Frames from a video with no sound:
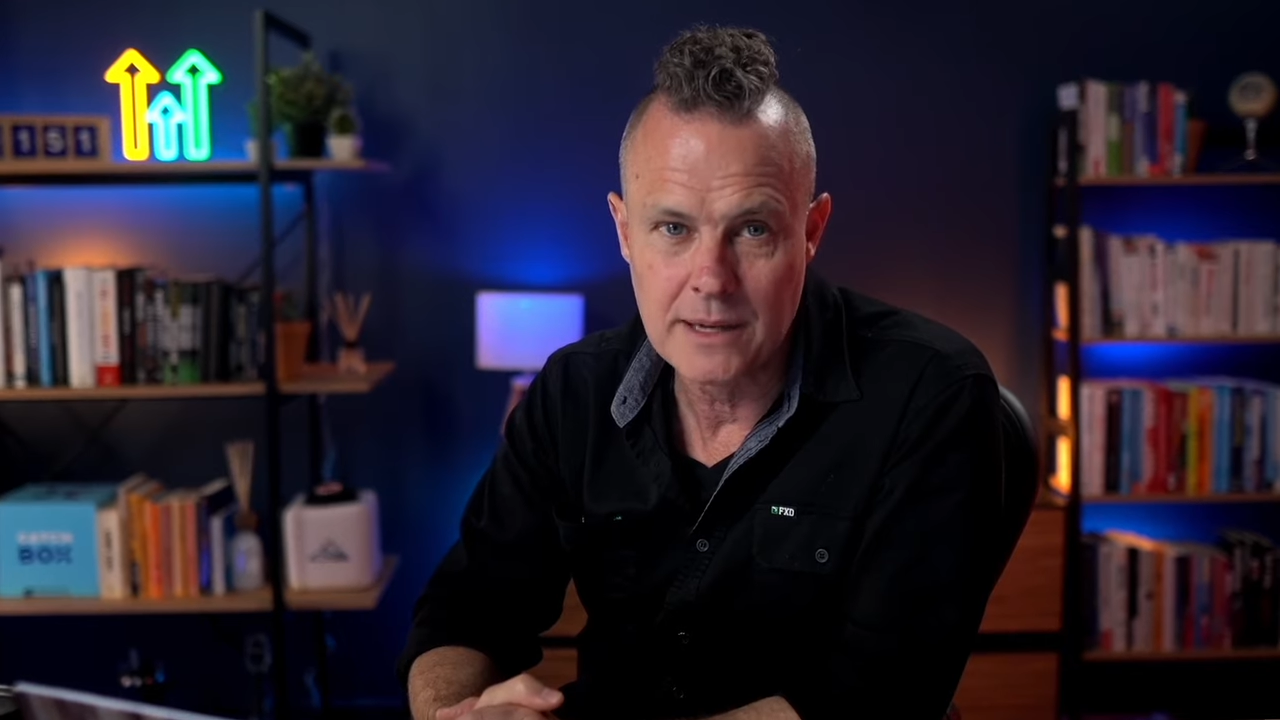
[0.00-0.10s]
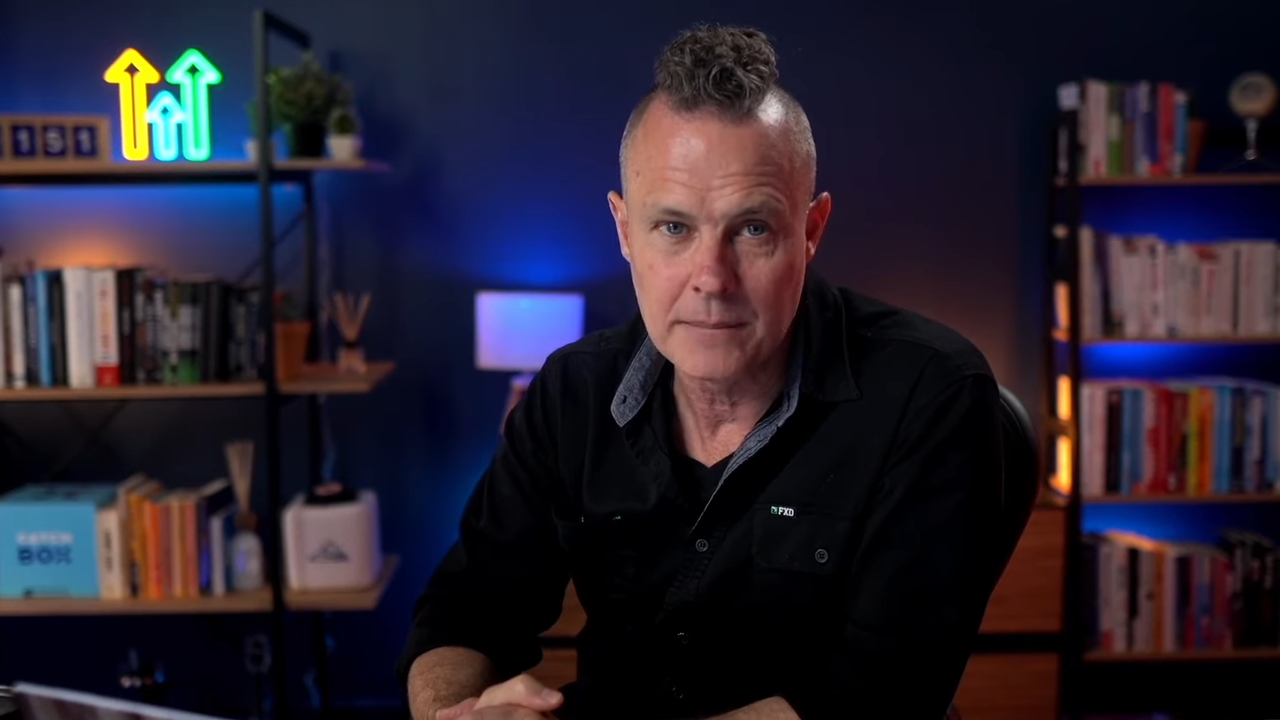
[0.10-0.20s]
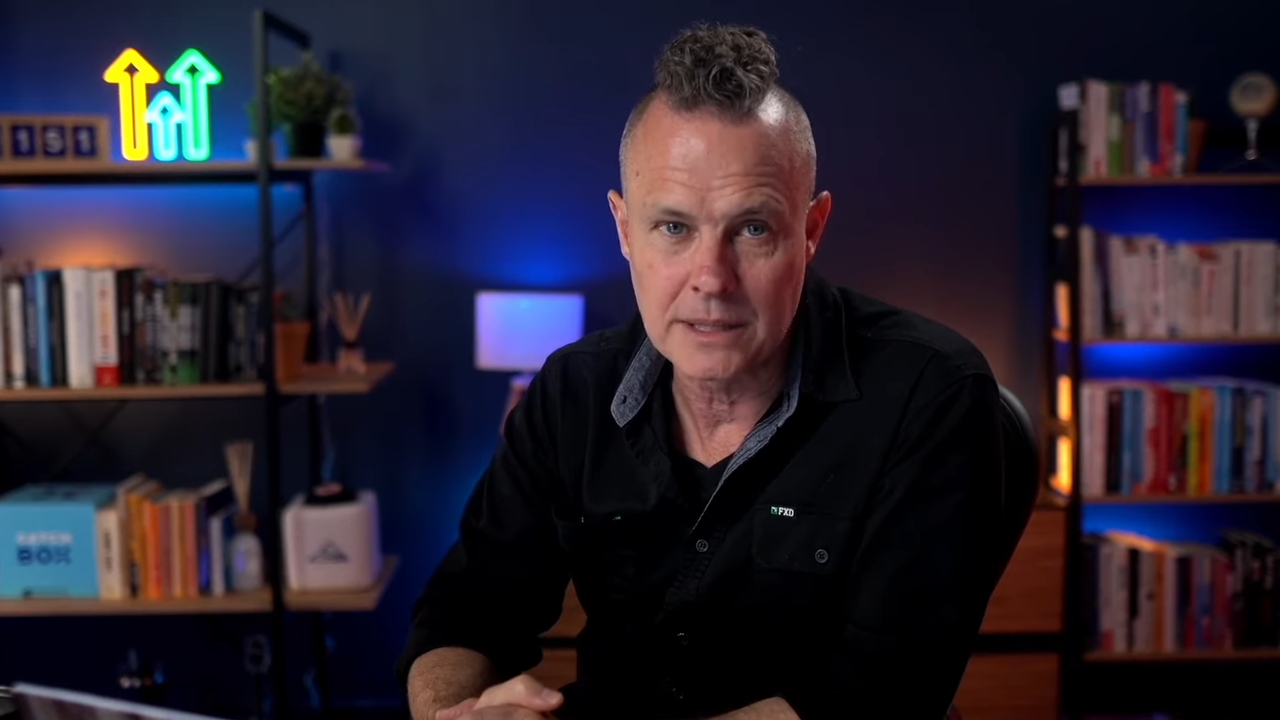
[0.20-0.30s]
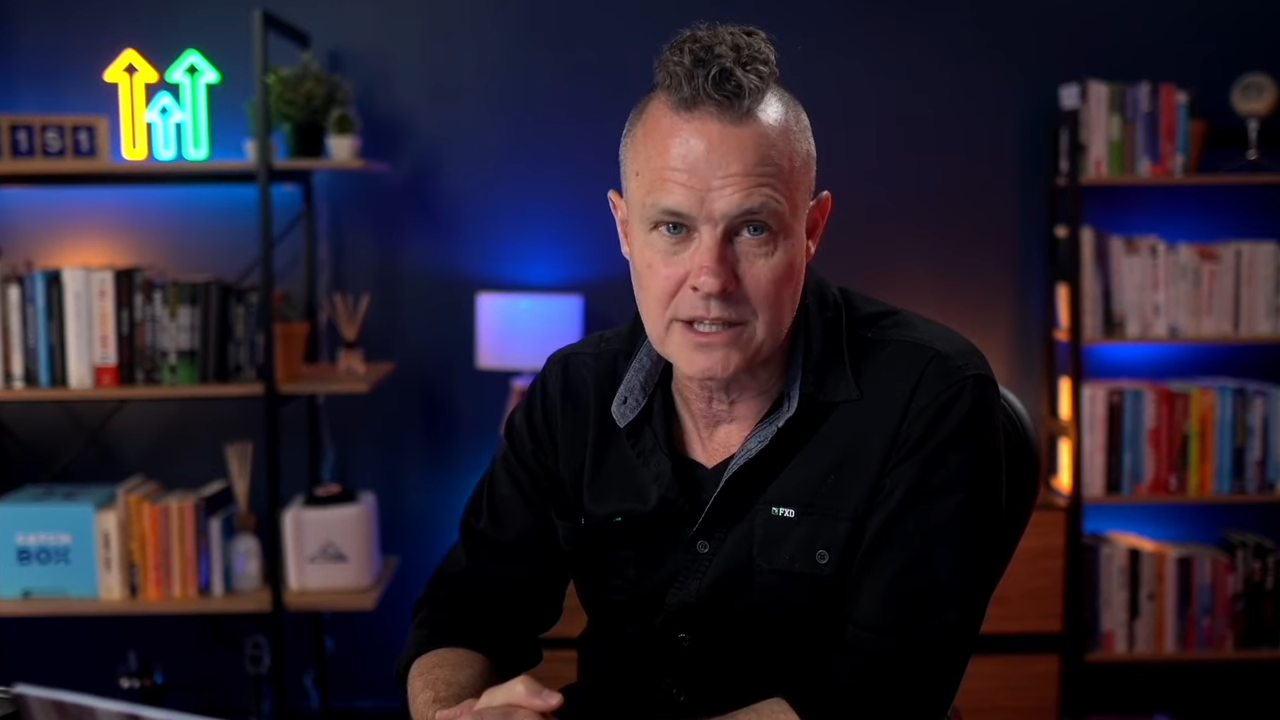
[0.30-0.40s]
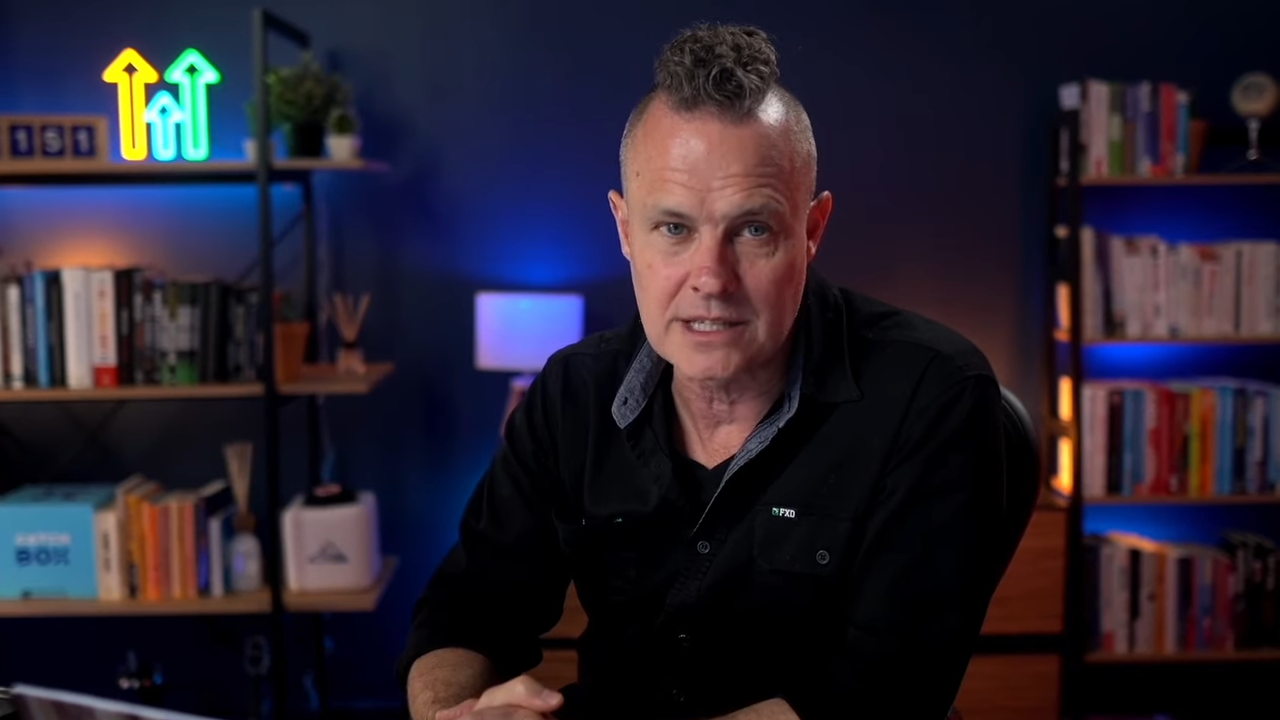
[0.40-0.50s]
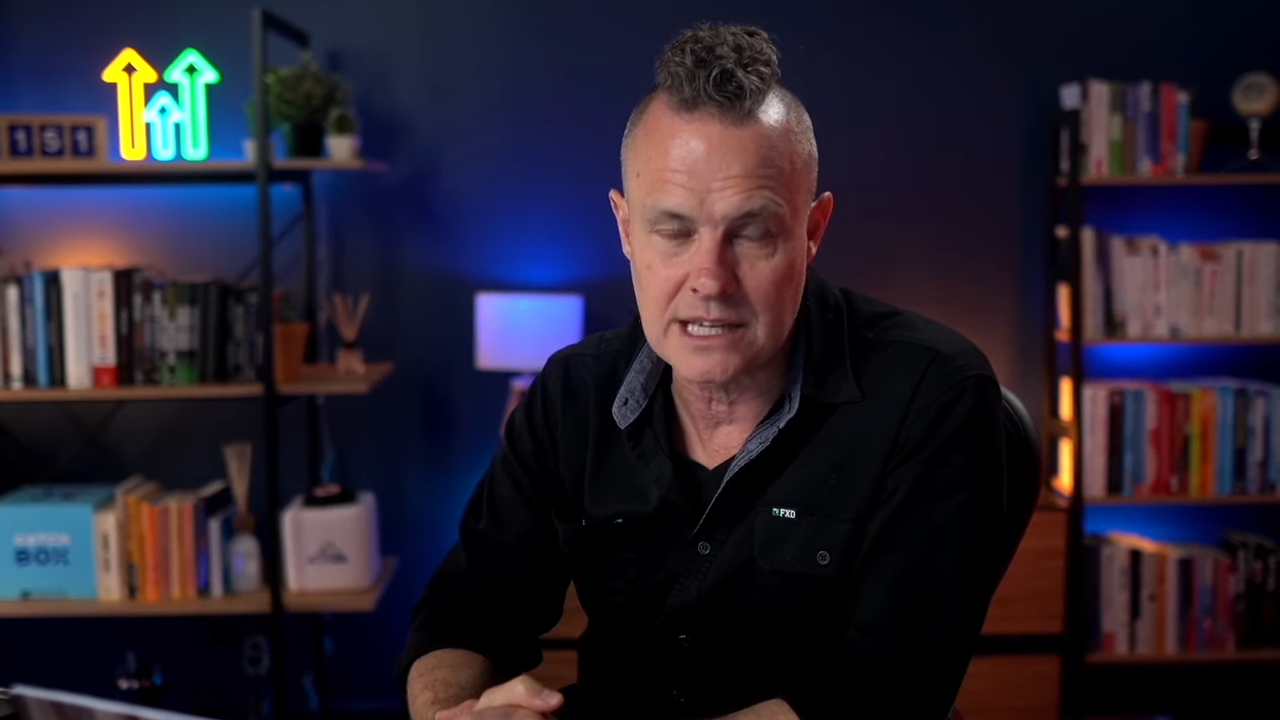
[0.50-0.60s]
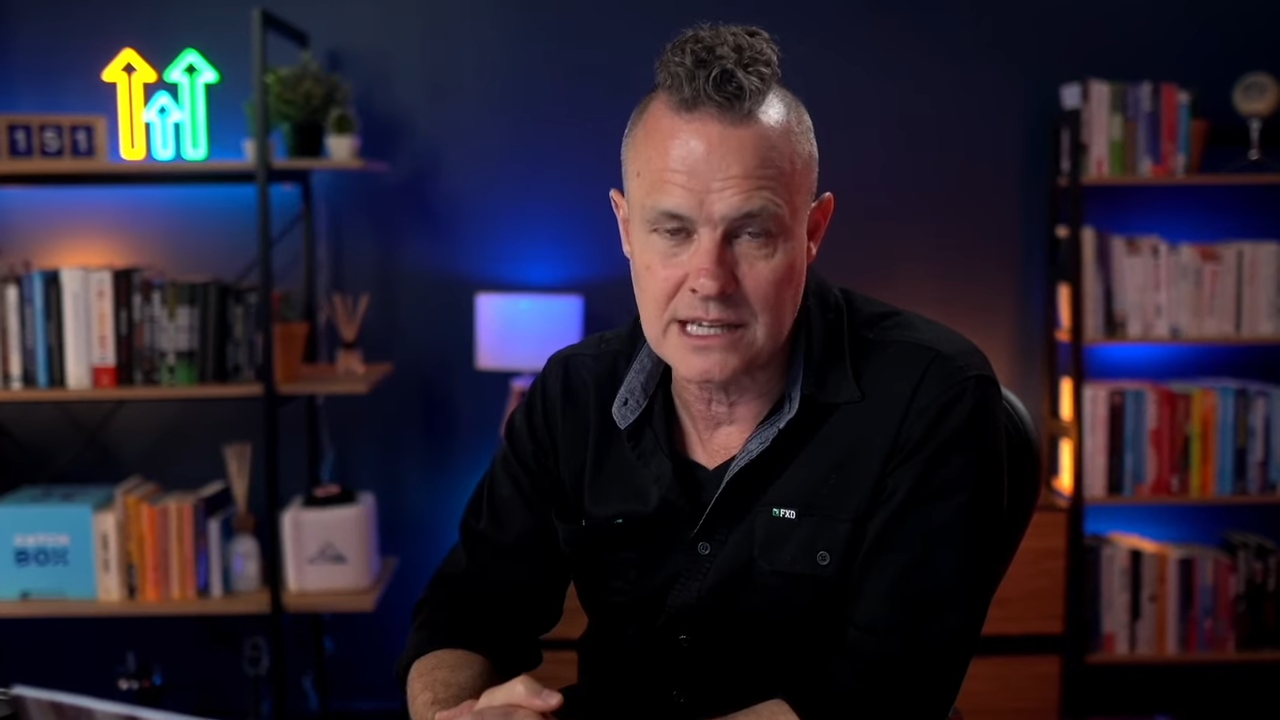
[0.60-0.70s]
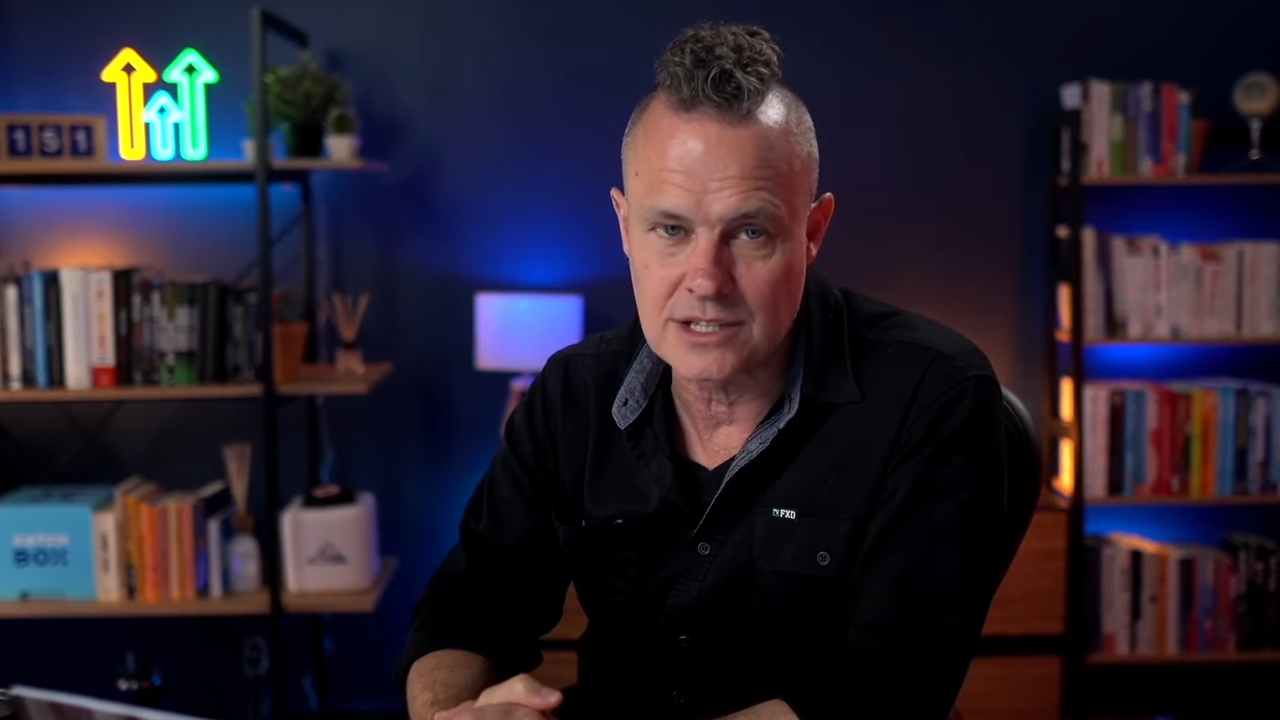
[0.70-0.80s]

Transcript: because it's